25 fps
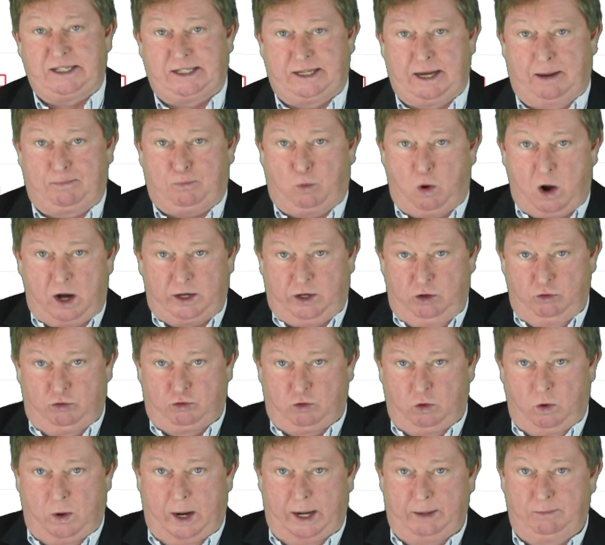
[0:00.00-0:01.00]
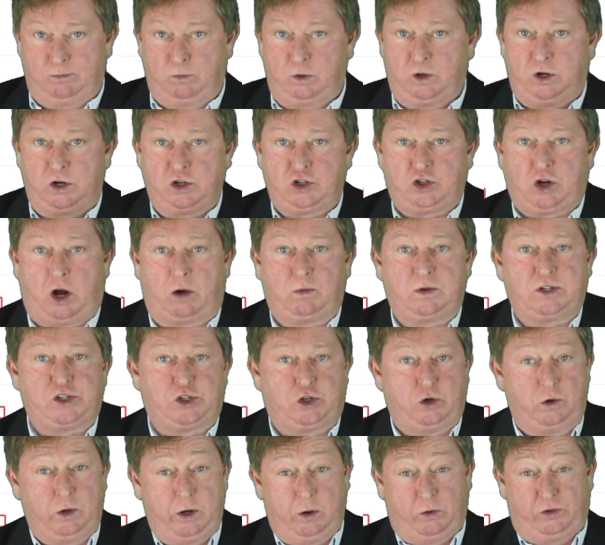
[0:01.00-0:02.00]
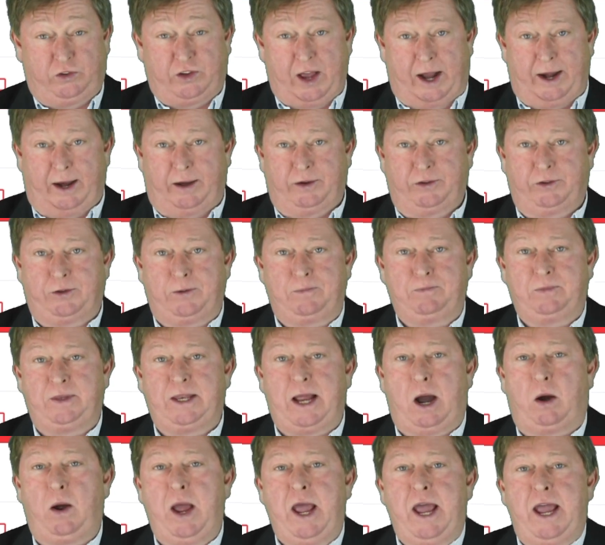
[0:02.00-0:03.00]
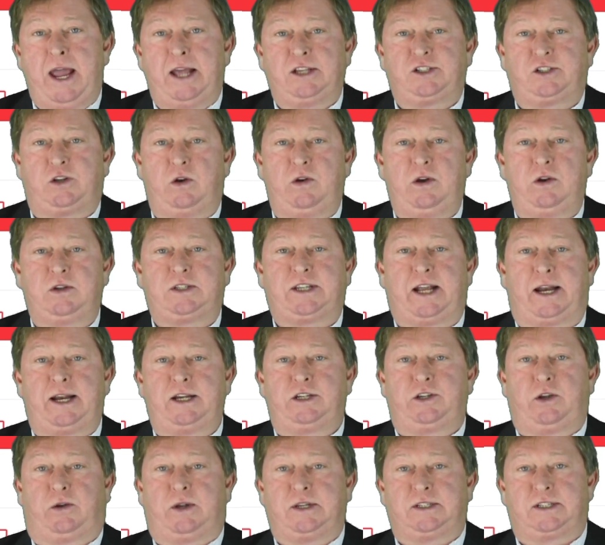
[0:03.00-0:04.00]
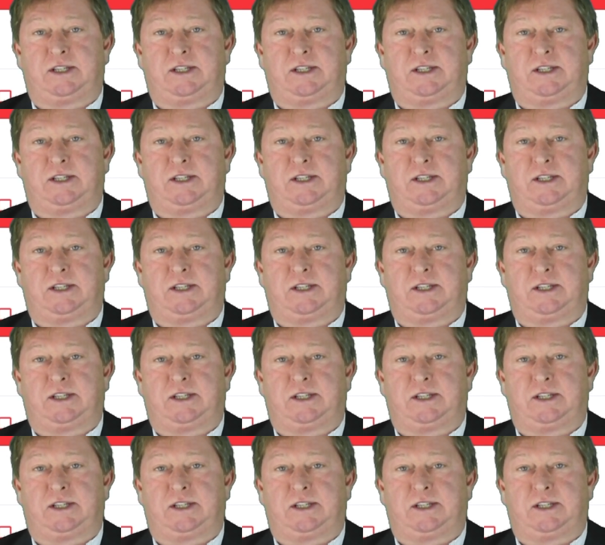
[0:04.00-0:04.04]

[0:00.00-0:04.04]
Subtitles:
step walk you through it. We're going to start with Studio Settings. Now, in Studio Settings, you can